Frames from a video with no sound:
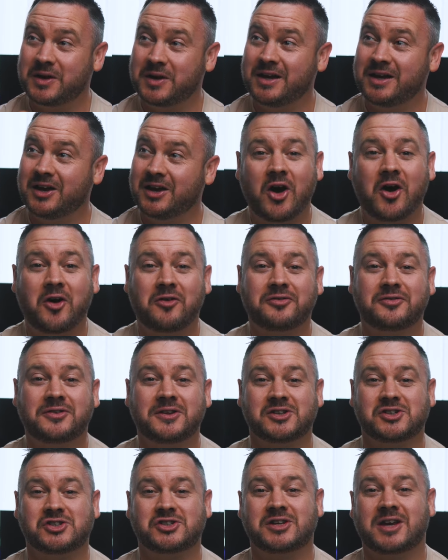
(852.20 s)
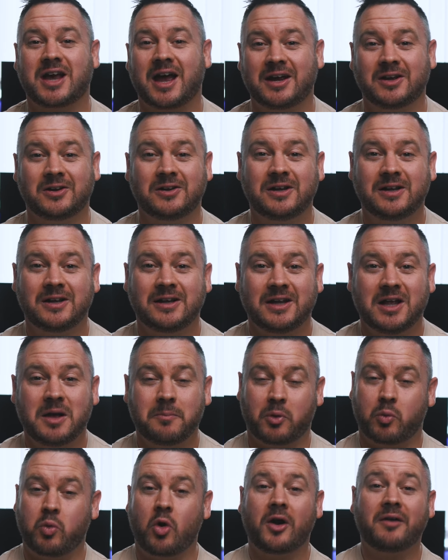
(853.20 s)
be off the scale.
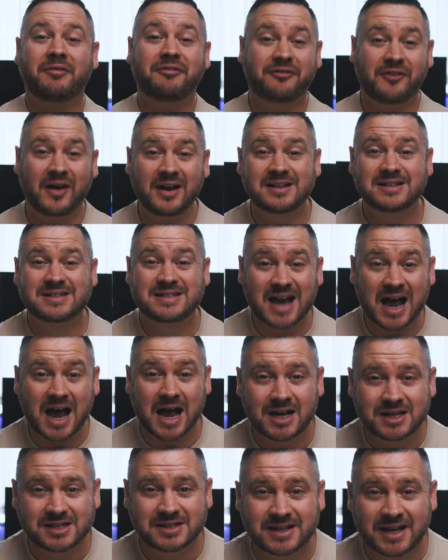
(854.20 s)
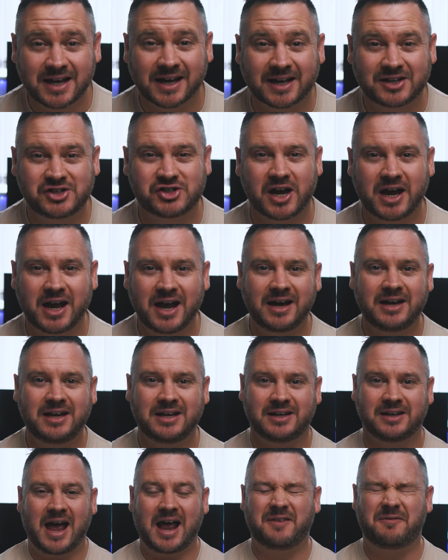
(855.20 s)
But what a fantastic
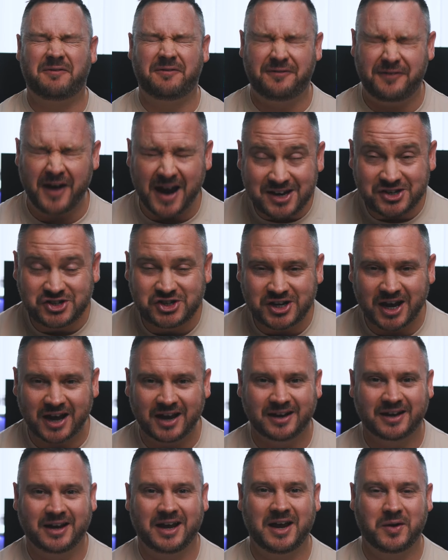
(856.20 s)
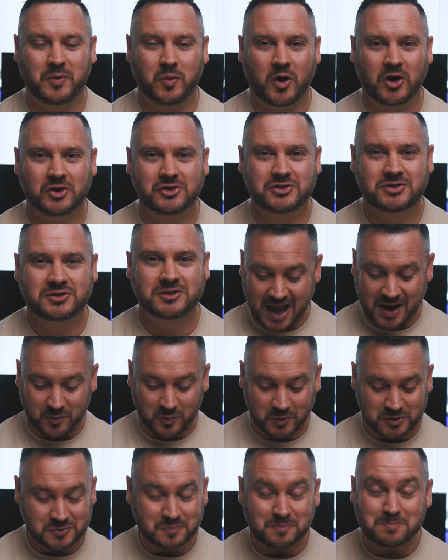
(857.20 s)
journey, adventure it was. It
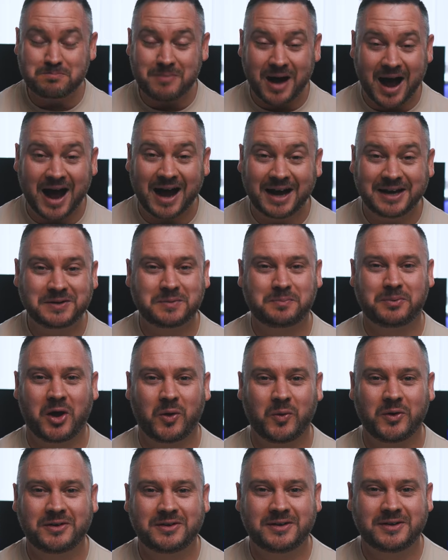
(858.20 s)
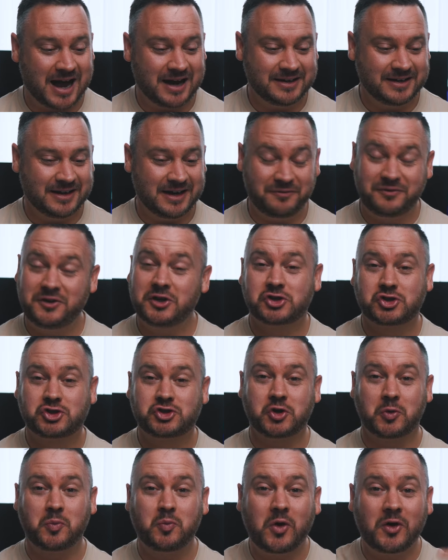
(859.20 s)
was mind-blowing. And if you're
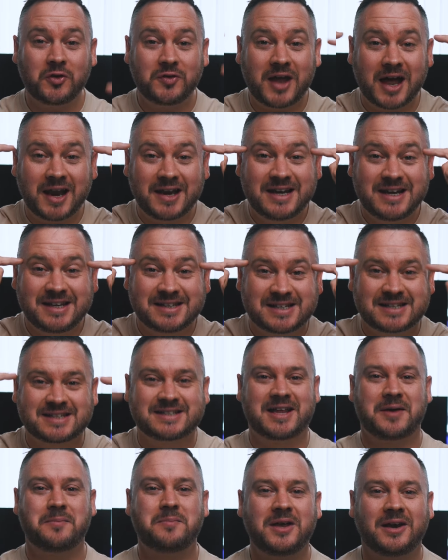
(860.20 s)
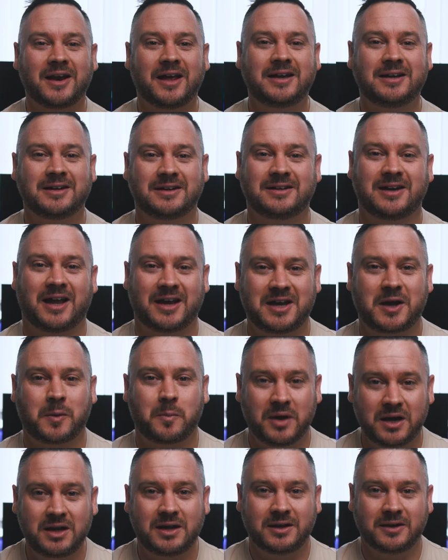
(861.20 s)
someone that needs stimulating like
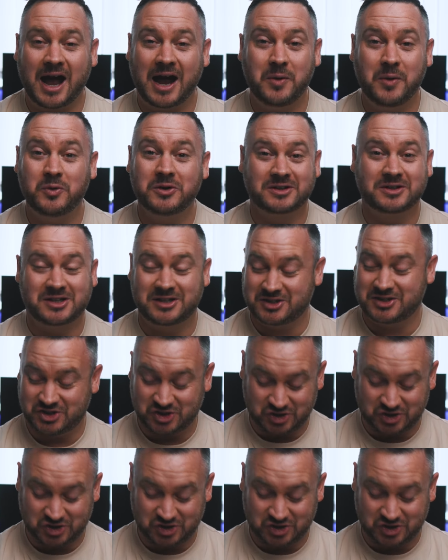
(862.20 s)
me, I would